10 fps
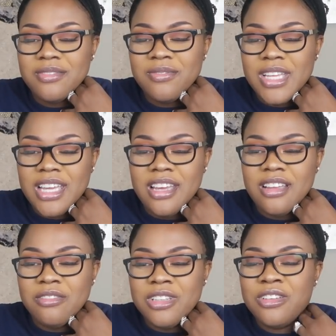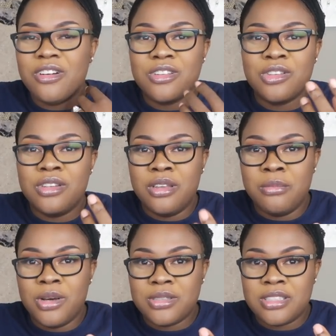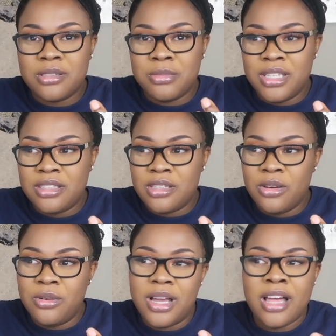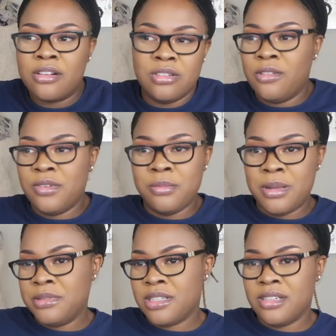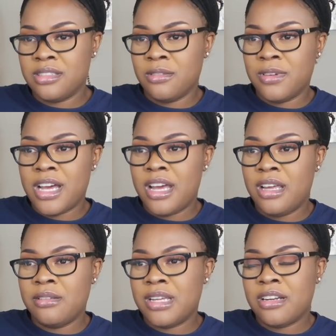man, when you go through the emotions of being told, I don't know if your baby's gonna survive,